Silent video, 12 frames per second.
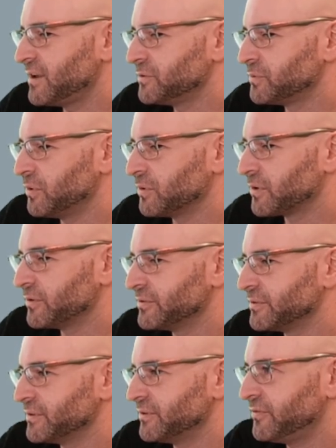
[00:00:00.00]
the roller coaster,
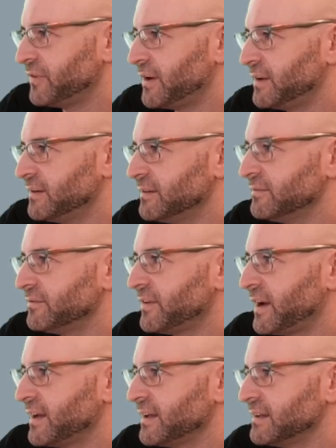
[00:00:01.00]
it's fun and
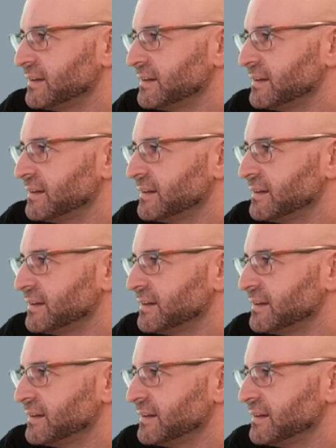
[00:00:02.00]
fine